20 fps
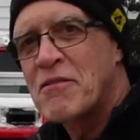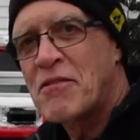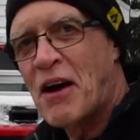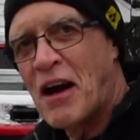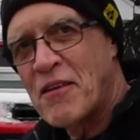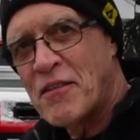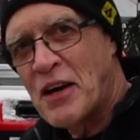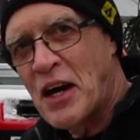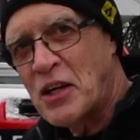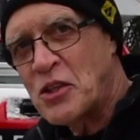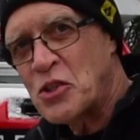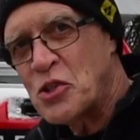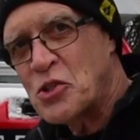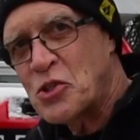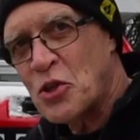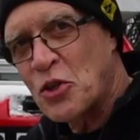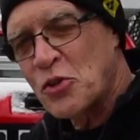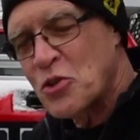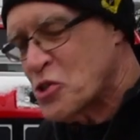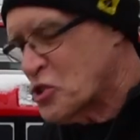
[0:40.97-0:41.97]
500
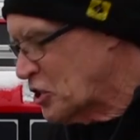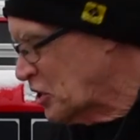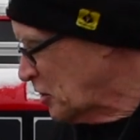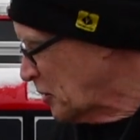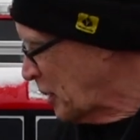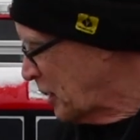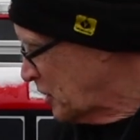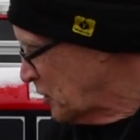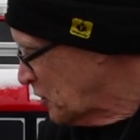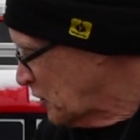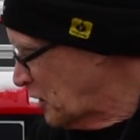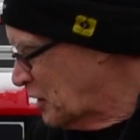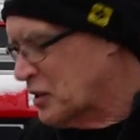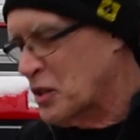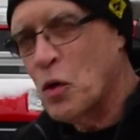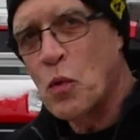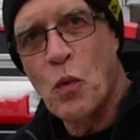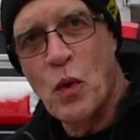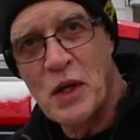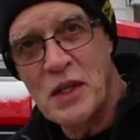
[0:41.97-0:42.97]
solar generator
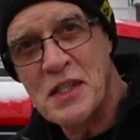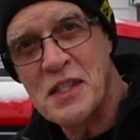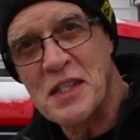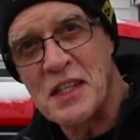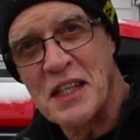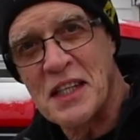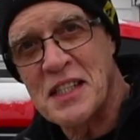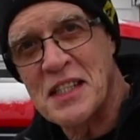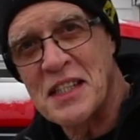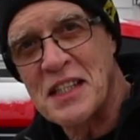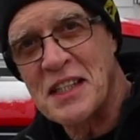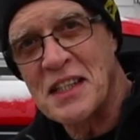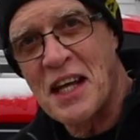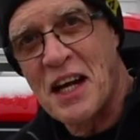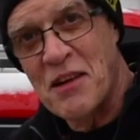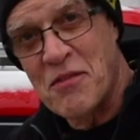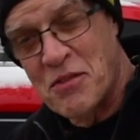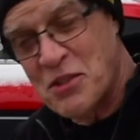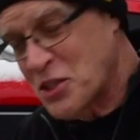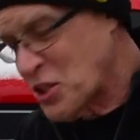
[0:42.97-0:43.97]
and the 160 that I